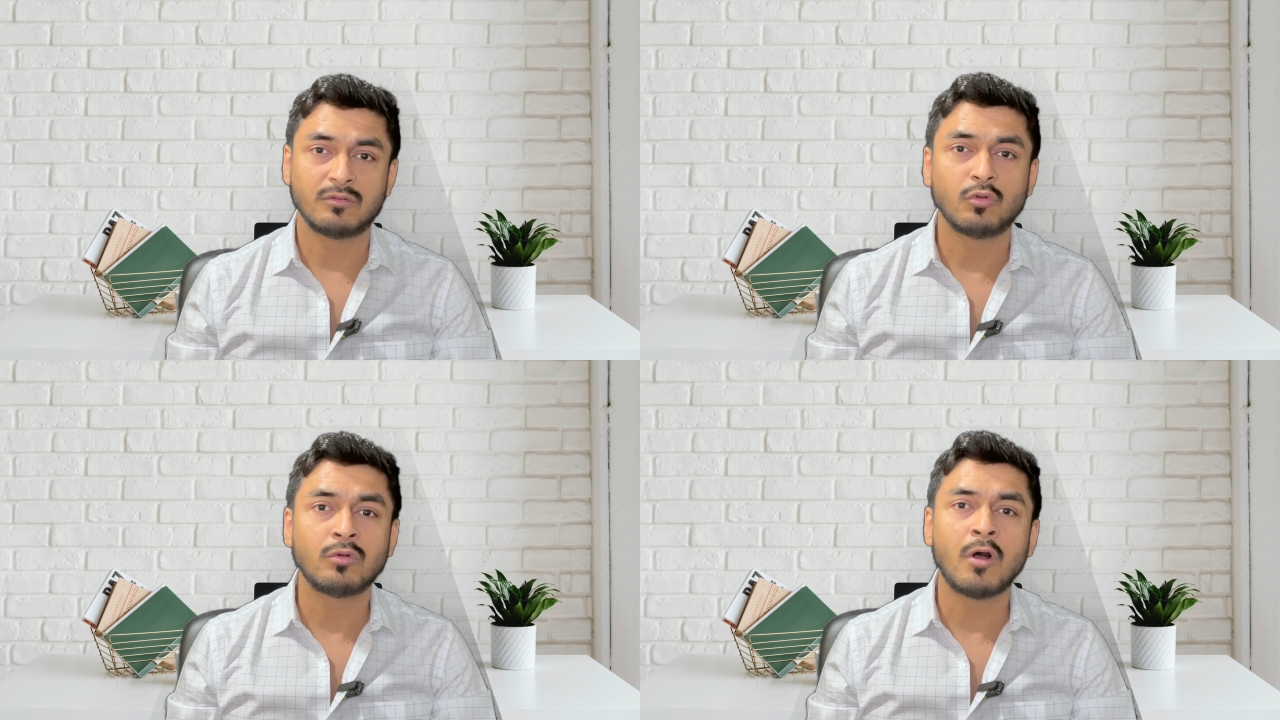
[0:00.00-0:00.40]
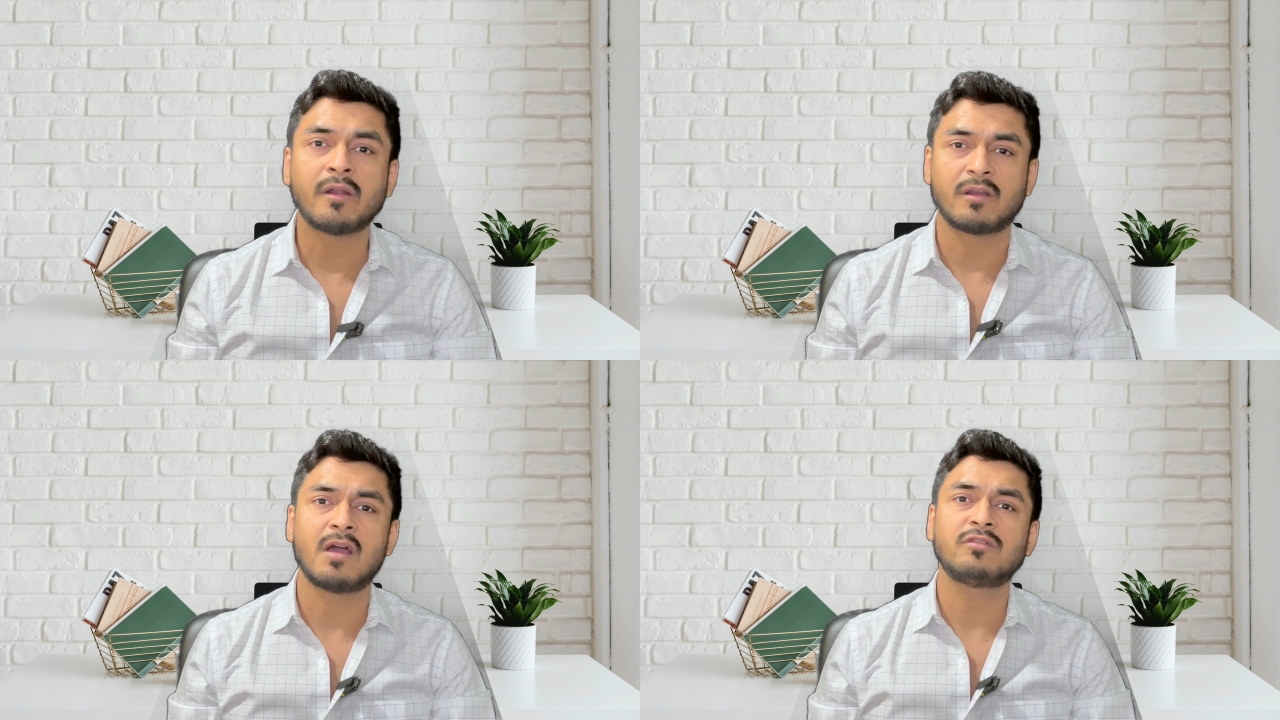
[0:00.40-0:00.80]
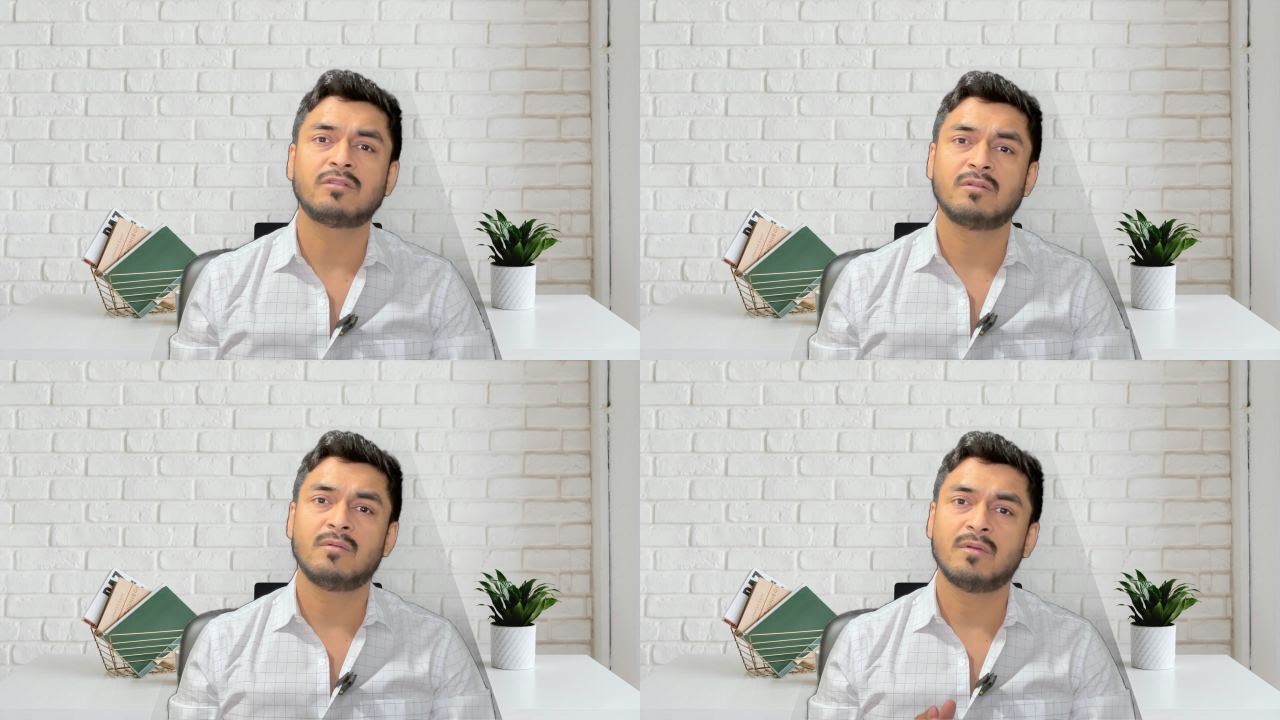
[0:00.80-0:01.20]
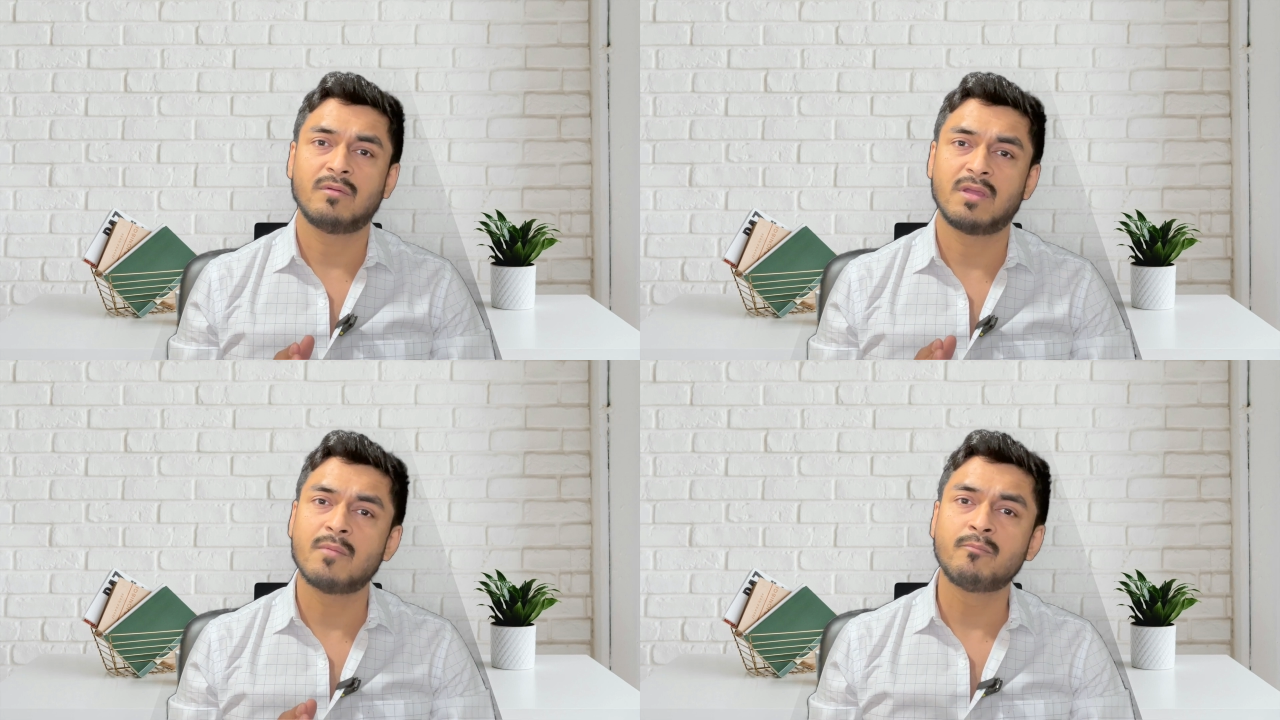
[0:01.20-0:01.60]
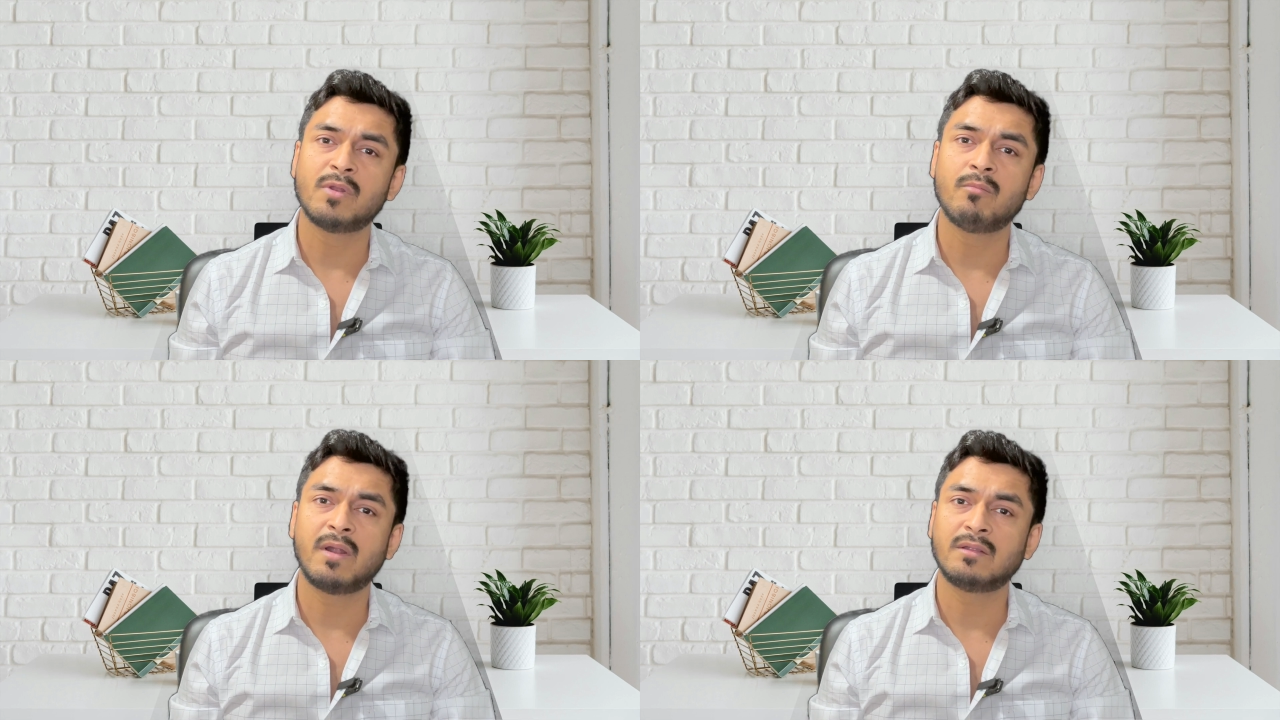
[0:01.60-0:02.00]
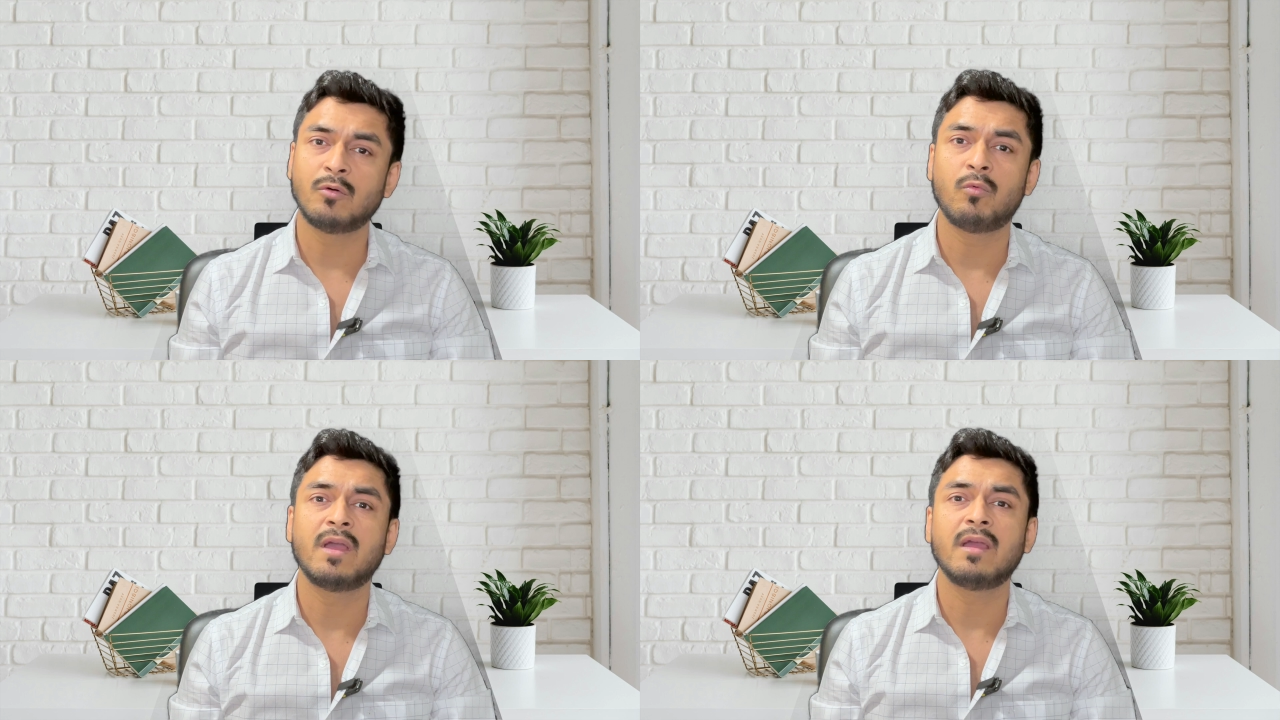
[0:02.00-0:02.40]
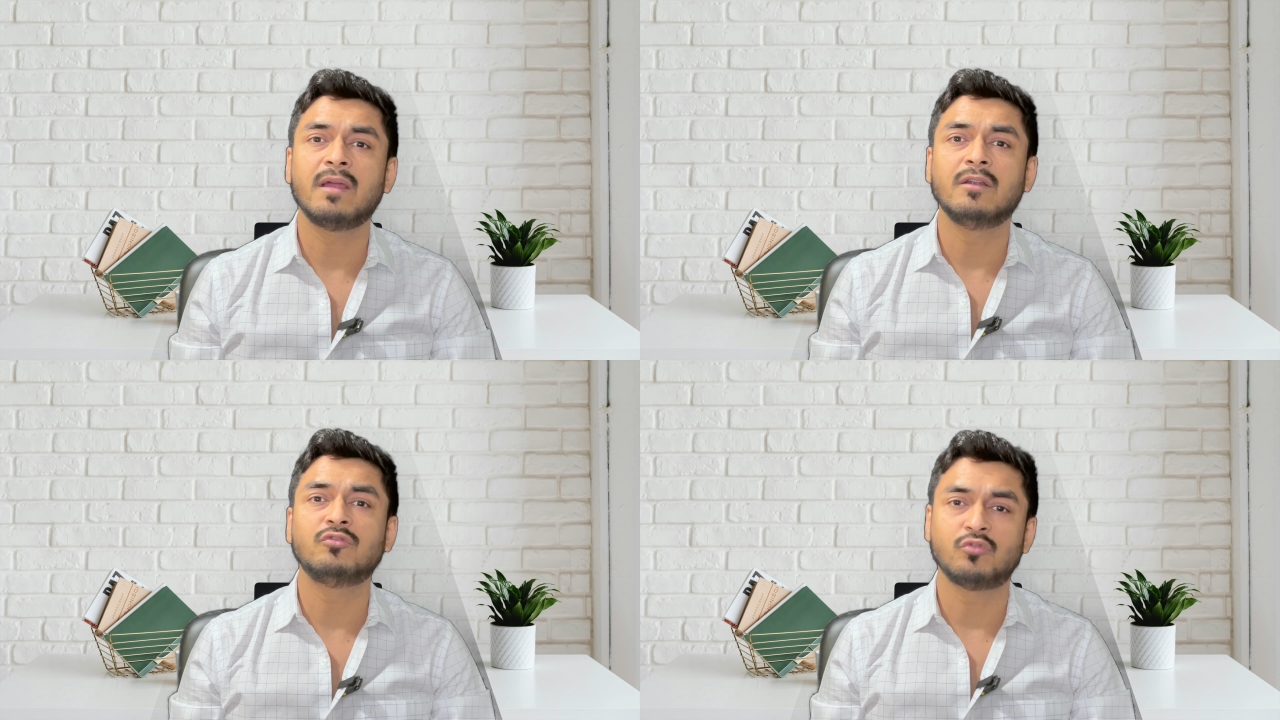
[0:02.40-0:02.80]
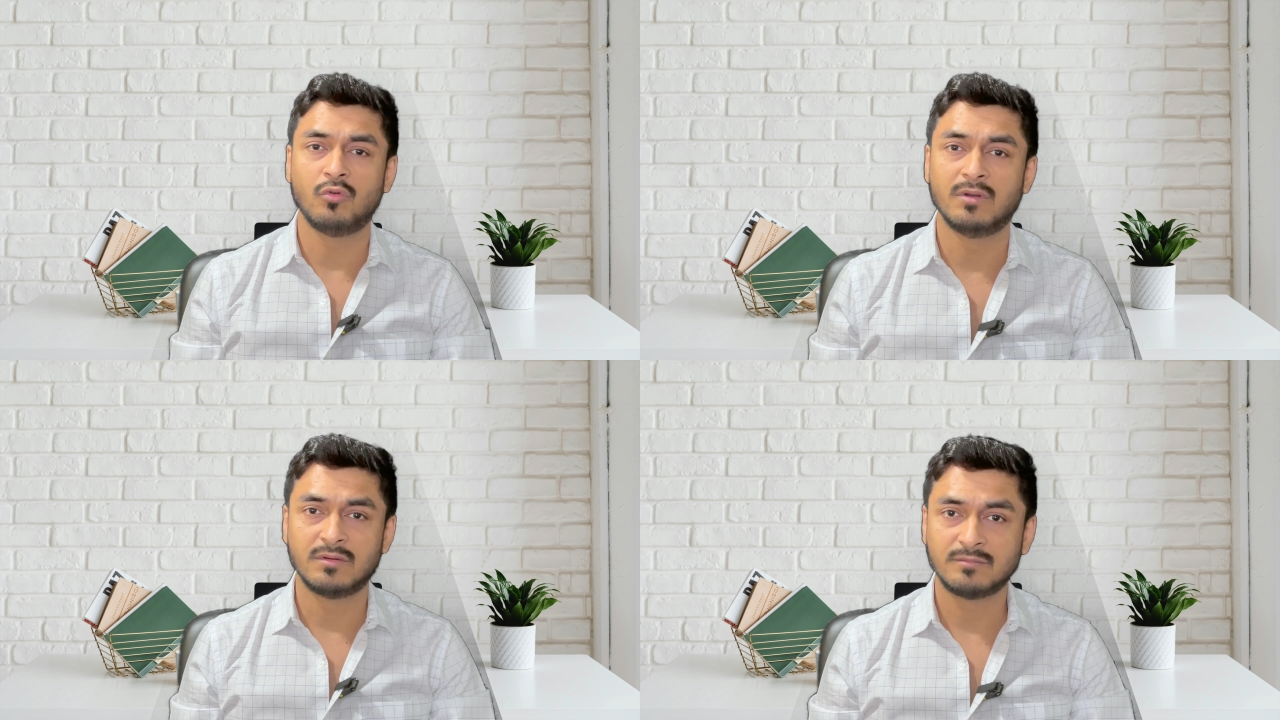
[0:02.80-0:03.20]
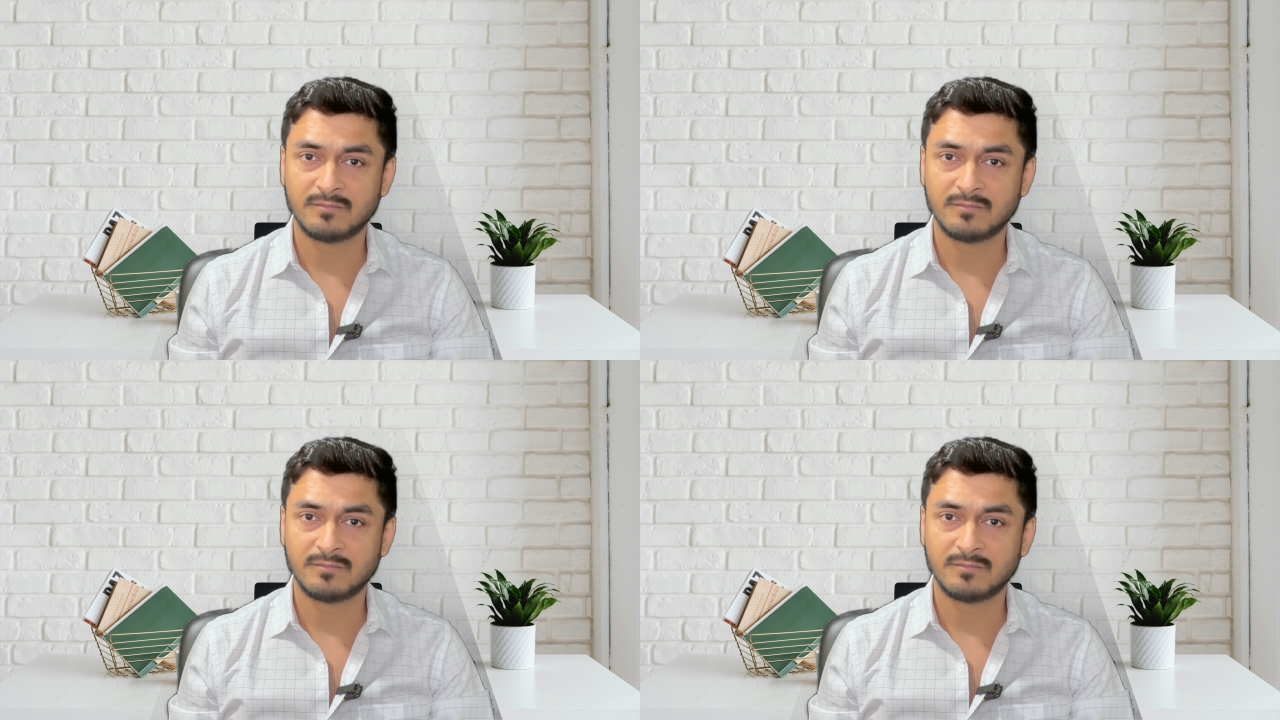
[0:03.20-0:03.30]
do not rush, implement the way it should.